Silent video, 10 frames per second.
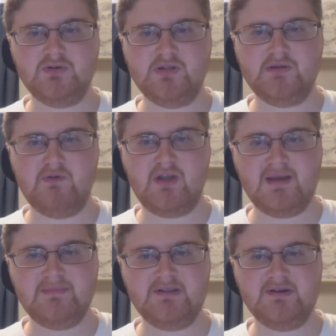or unique
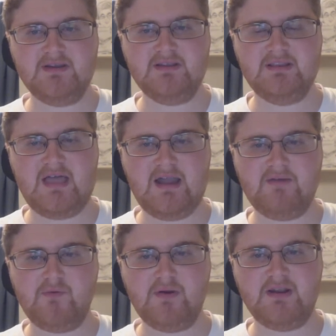vocabulary,
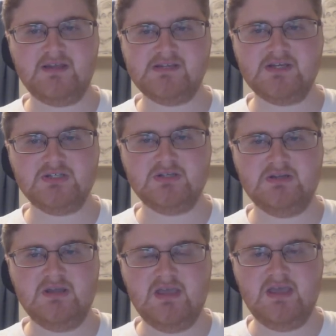lack of
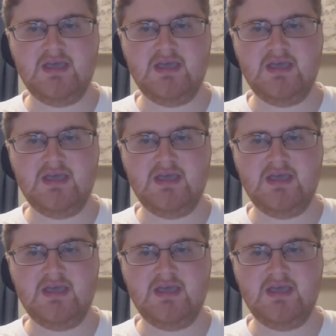organization,